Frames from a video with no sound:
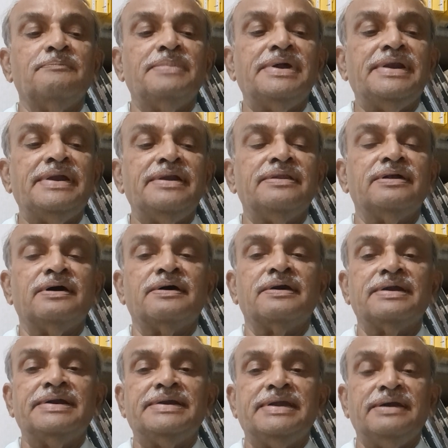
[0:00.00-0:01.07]
periods or
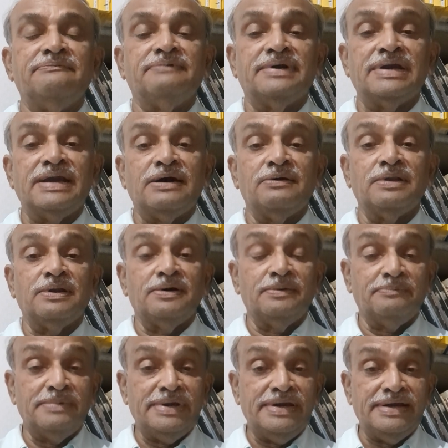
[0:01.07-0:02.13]
resting for long
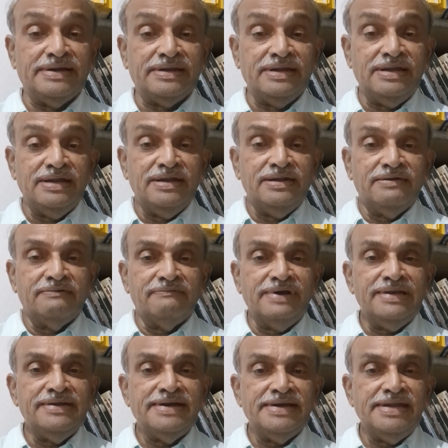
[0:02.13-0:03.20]
periods.
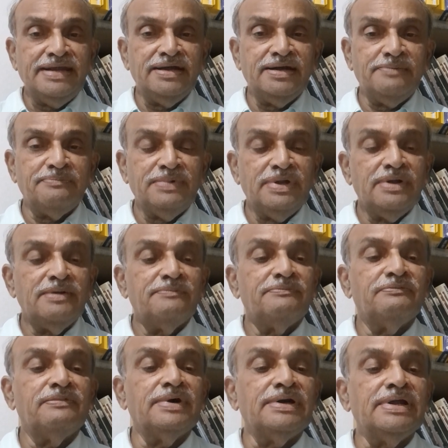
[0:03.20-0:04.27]
While getting up,
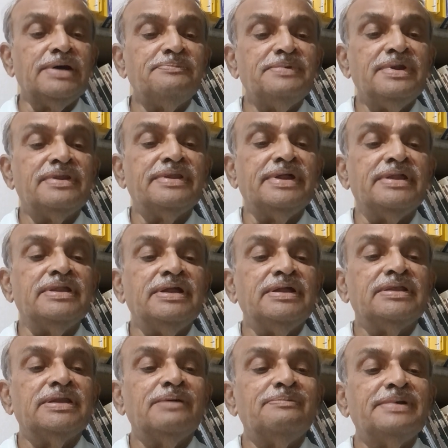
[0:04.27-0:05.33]
what happens is
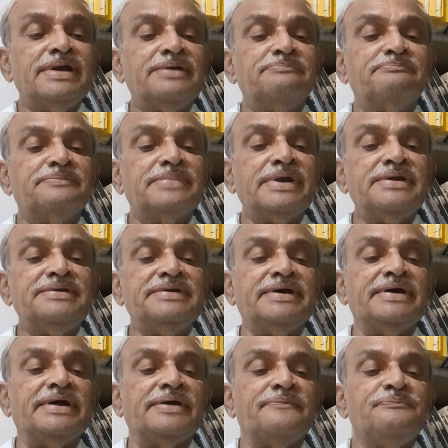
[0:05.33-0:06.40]
the blood
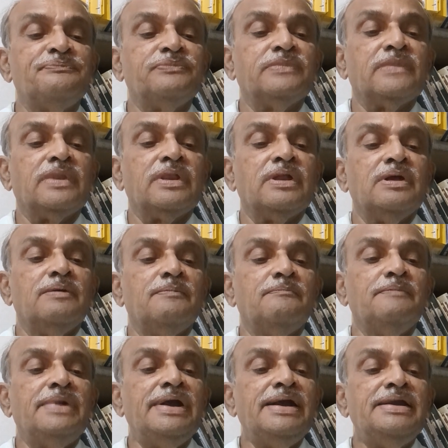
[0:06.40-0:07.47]
pressure
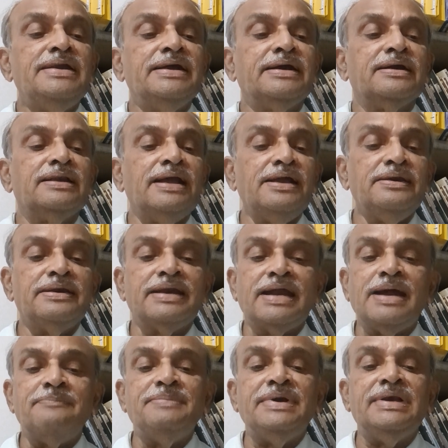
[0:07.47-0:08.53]
may decline
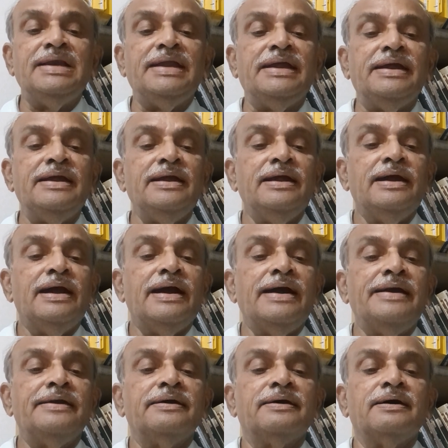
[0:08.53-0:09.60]
rapidly
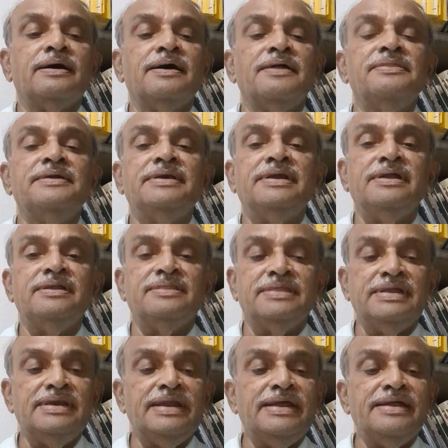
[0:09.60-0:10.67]
and cause
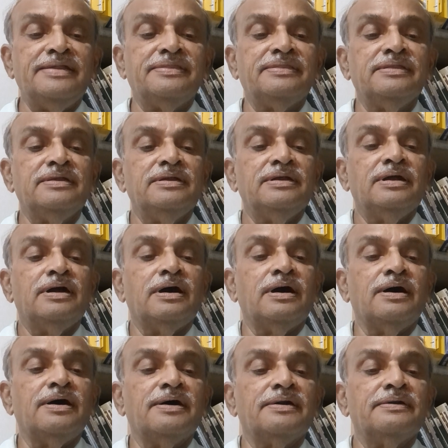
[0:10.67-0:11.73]
dizziness
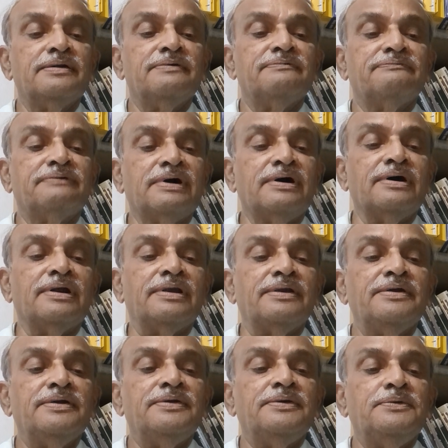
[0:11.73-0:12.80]
or fall
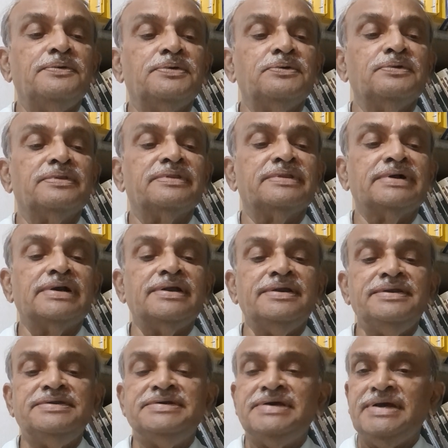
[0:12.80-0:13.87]
due to
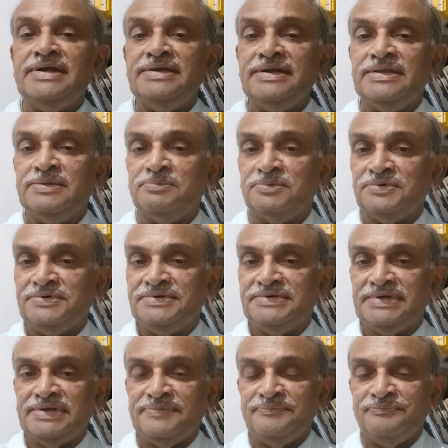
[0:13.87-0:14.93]
sudden change in the posture.